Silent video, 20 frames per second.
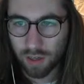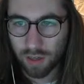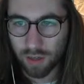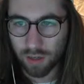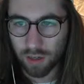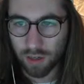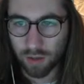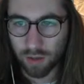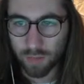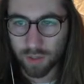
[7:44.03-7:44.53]

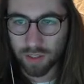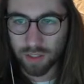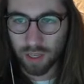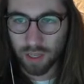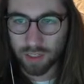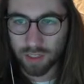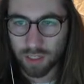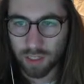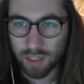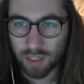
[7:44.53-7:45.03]
This guy
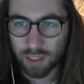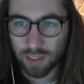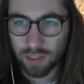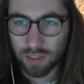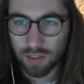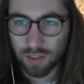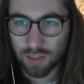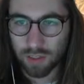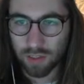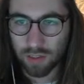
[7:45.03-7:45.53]

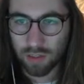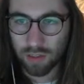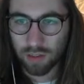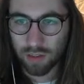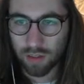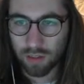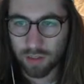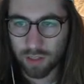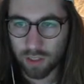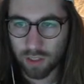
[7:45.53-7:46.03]
says,
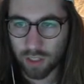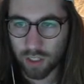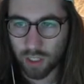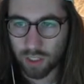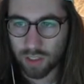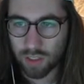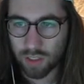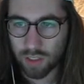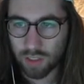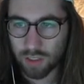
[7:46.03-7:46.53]
see the
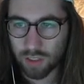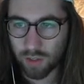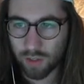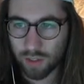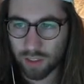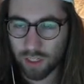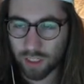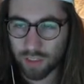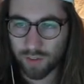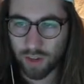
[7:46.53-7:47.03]
justice, it only
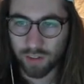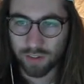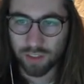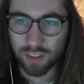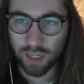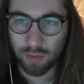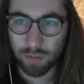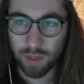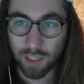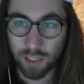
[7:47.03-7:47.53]
takes 5 to
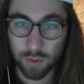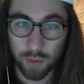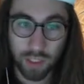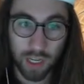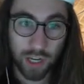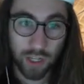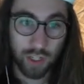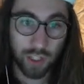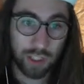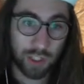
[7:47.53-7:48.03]
10 minutes, which
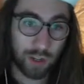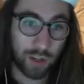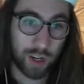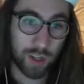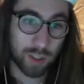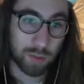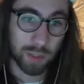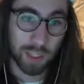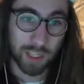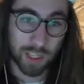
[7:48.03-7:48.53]
actually turned
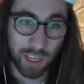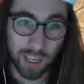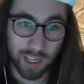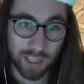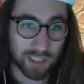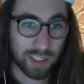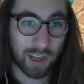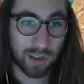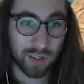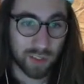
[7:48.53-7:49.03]
out to be the
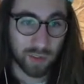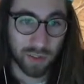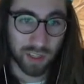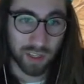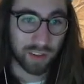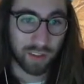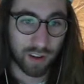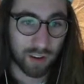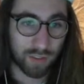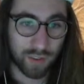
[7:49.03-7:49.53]
case. I was only
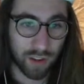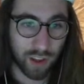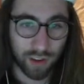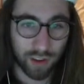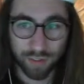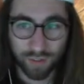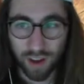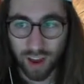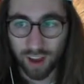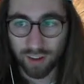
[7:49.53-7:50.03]
in there for like
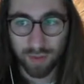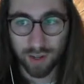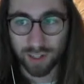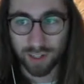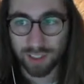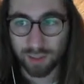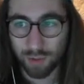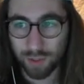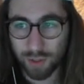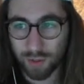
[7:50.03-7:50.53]
5
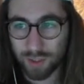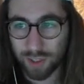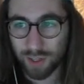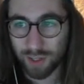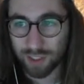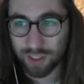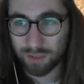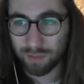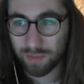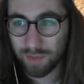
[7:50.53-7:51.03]
minutes, which was
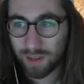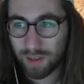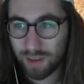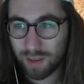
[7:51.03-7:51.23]
awesome.